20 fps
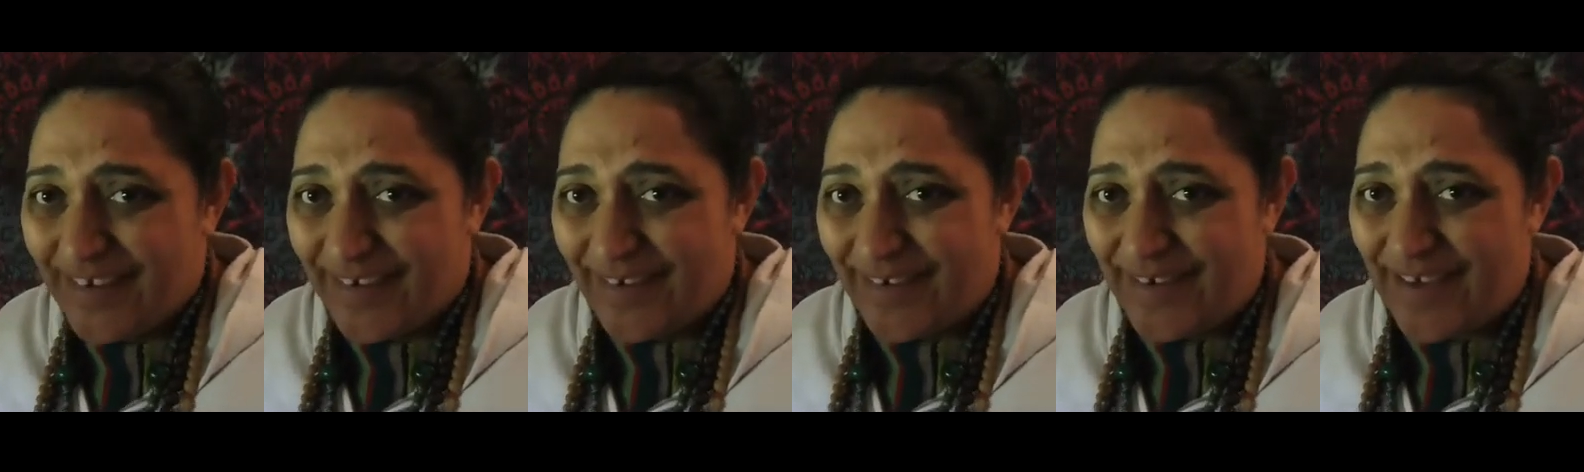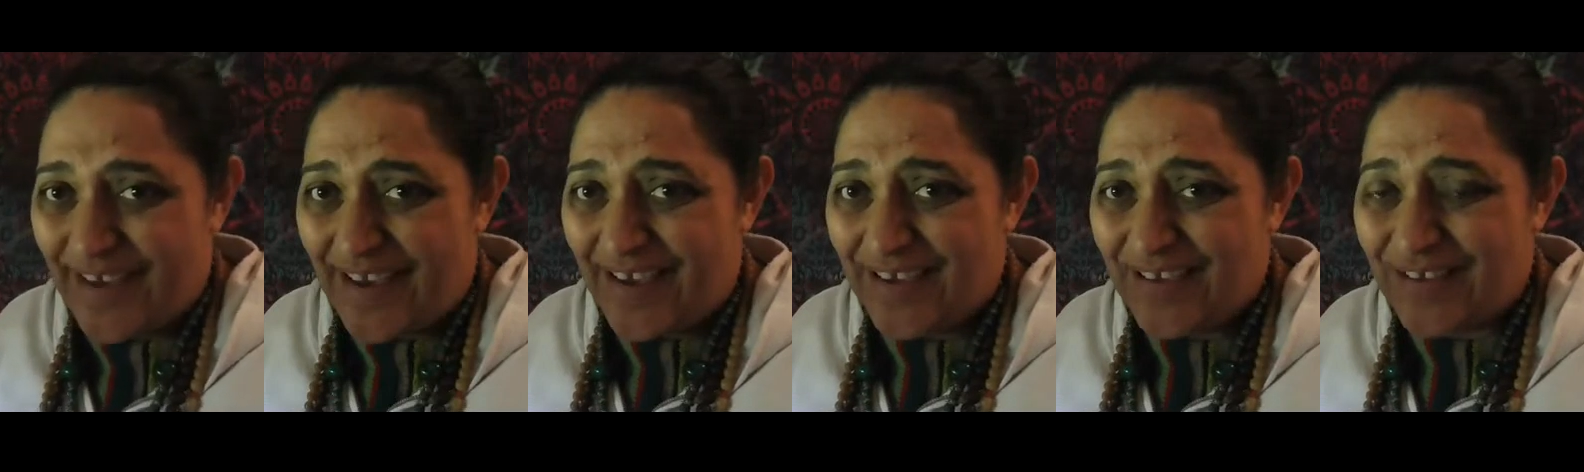
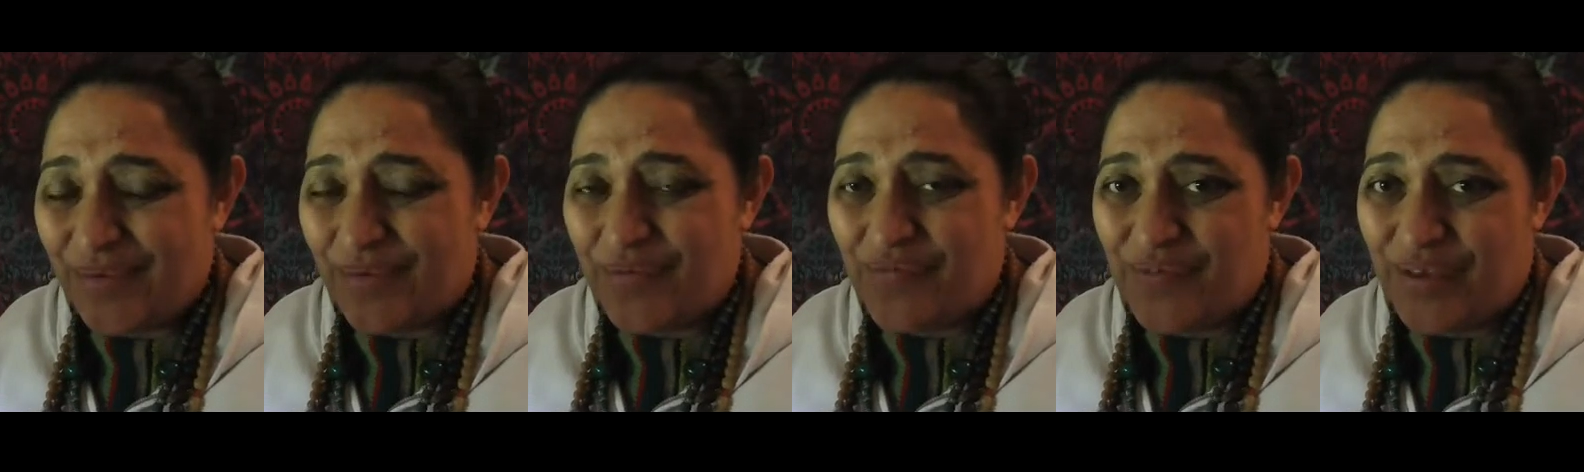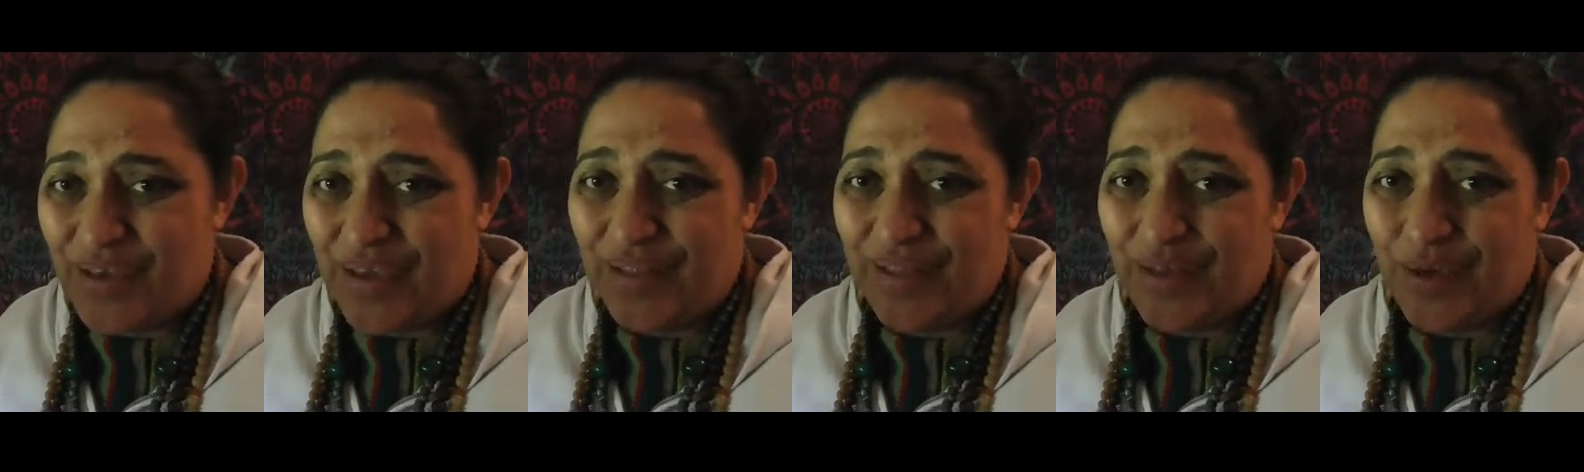Okay, so if you
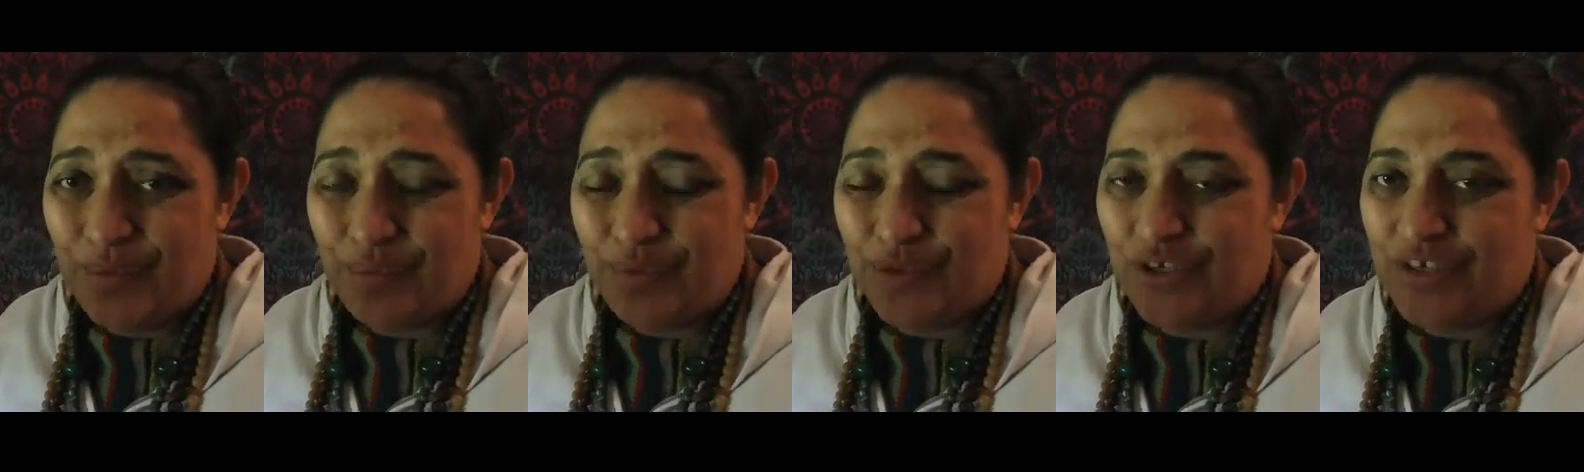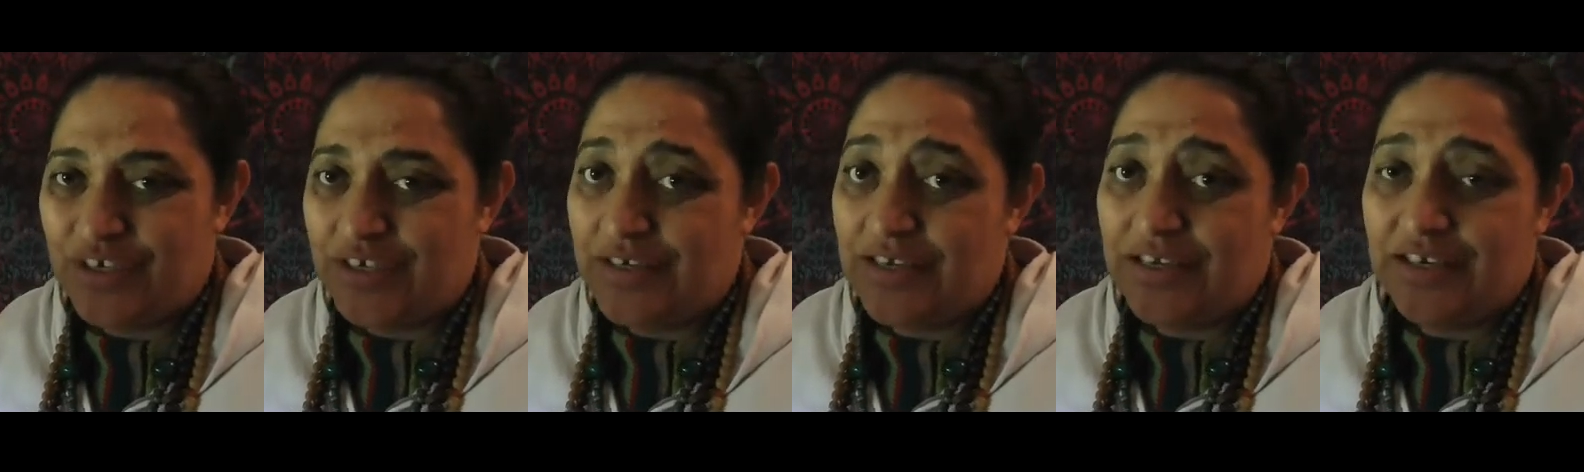get the
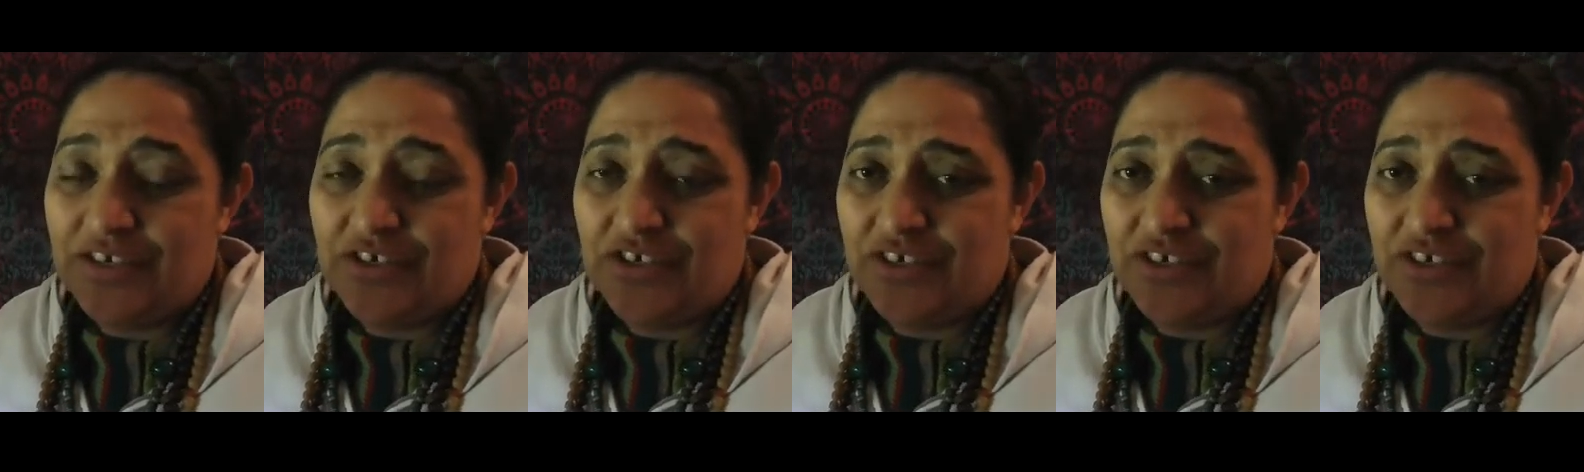opportunity to